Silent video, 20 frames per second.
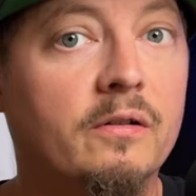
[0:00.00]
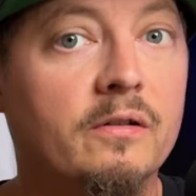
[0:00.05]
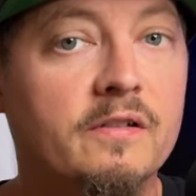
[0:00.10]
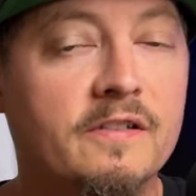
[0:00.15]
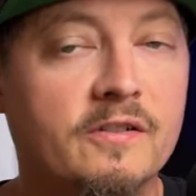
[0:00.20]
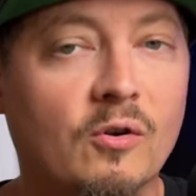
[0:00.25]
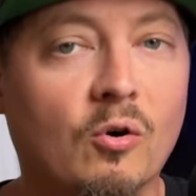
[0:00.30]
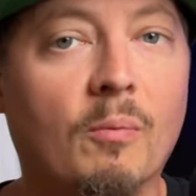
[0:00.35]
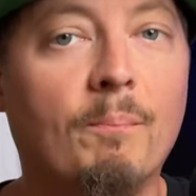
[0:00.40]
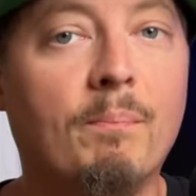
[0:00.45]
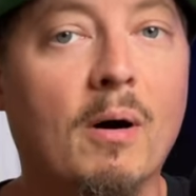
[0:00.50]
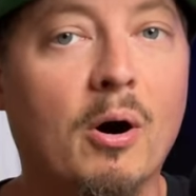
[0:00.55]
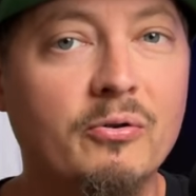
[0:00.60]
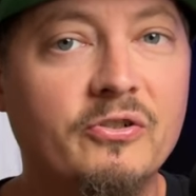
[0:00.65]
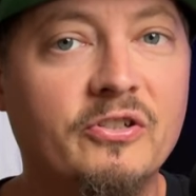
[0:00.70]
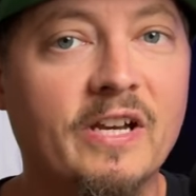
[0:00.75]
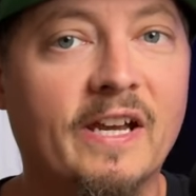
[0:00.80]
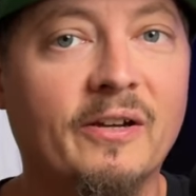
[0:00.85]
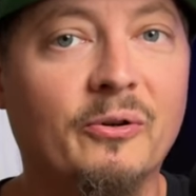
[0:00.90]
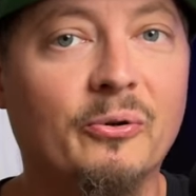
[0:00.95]
So a
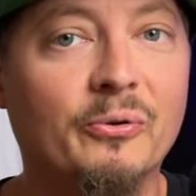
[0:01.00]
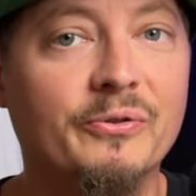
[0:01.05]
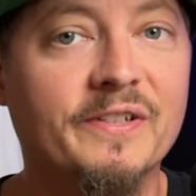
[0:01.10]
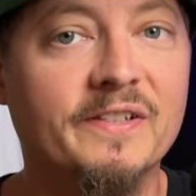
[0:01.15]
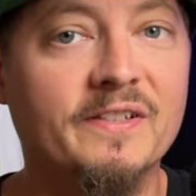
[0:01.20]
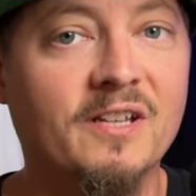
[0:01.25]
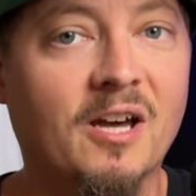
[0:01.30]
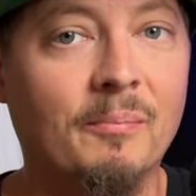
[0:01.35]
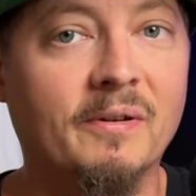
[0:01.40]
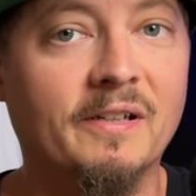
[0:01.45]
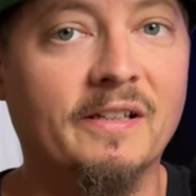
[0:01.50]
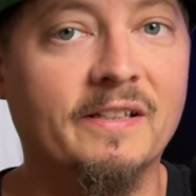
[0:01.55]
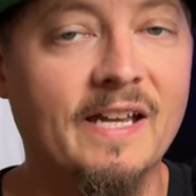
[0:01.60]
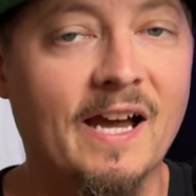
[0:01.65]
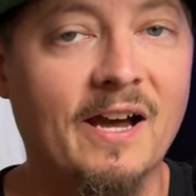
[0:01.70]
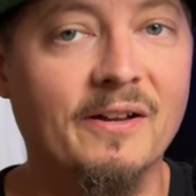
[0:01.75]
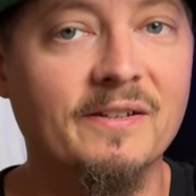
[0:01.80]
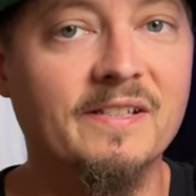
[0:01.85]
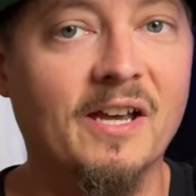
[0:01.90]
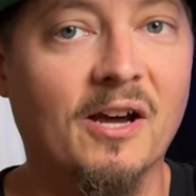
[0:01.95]
Bojangles is coming to
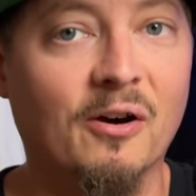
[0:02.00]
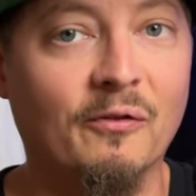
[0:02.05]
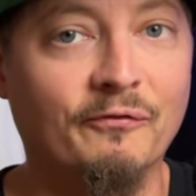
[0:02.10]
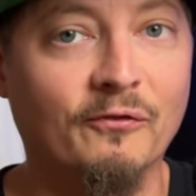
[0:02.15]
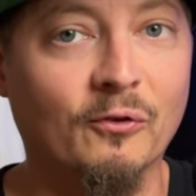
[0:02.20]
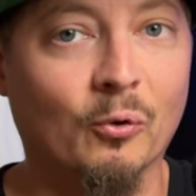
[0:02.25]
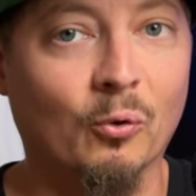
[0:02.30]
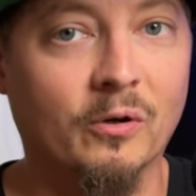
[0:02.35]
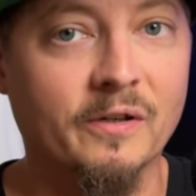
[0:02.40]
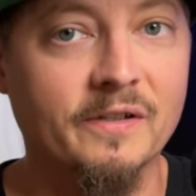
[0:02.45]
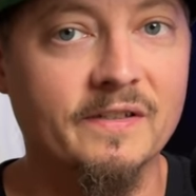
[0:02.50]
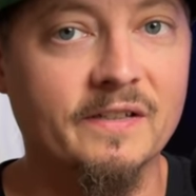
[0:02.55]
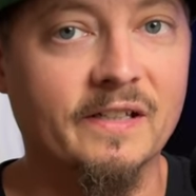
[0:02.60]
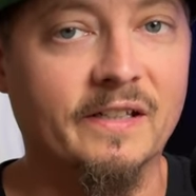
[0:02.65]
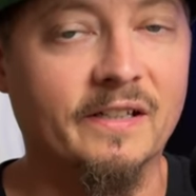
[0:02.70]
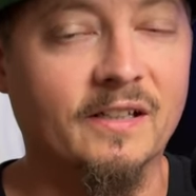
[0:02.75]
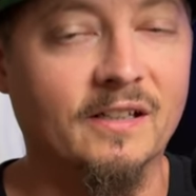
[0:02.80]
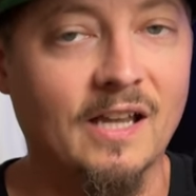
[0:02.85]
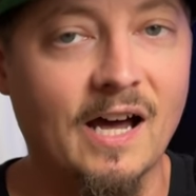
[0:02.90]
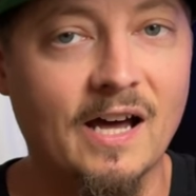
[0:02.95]
downtown Florence,
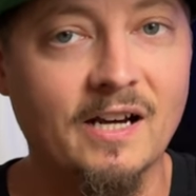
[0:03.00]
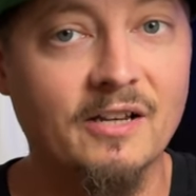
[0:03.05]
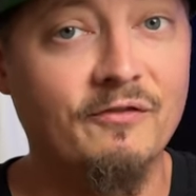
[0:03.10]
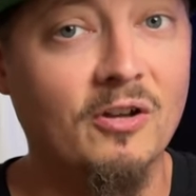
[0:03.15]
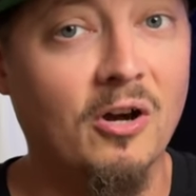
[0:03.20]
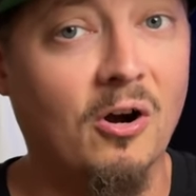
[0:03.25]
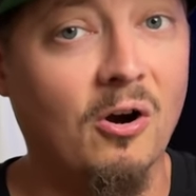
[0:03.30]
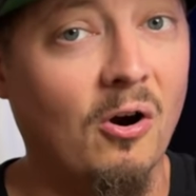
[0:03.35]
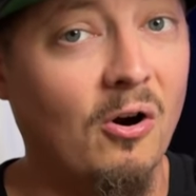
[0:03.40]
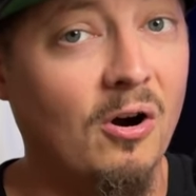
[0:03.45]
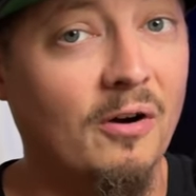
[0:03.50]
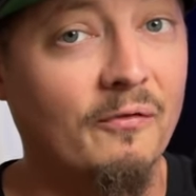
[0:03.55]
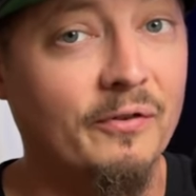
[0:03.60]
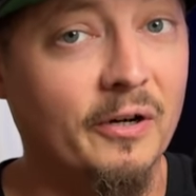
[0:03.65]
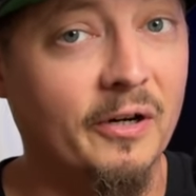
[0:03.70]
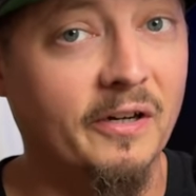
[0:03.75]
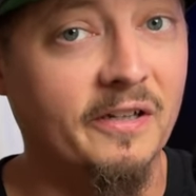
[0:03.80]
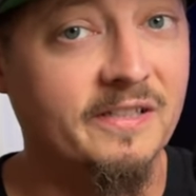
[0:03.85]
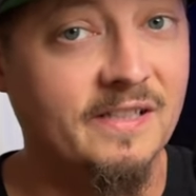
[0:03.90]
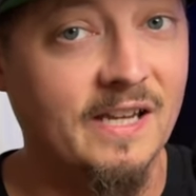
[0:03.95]
and a lot of y'all aren't
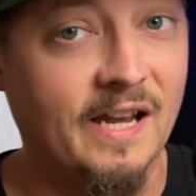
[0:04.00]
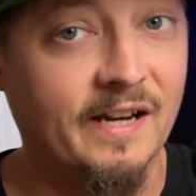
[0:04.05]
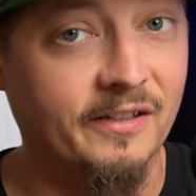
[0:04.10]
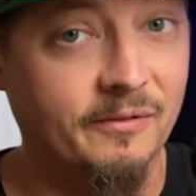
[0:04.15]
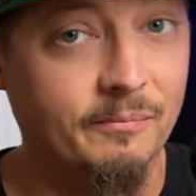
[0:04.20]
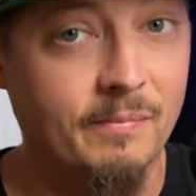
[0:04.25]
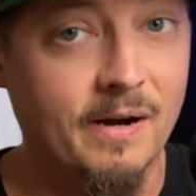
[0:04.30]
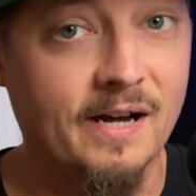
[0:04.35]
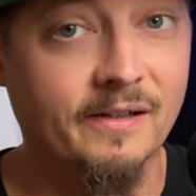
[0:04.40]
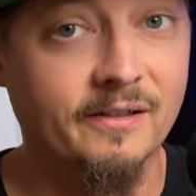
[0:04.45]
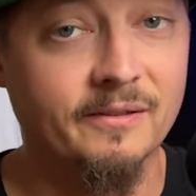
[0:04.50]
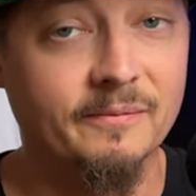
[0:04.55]
very excited about it,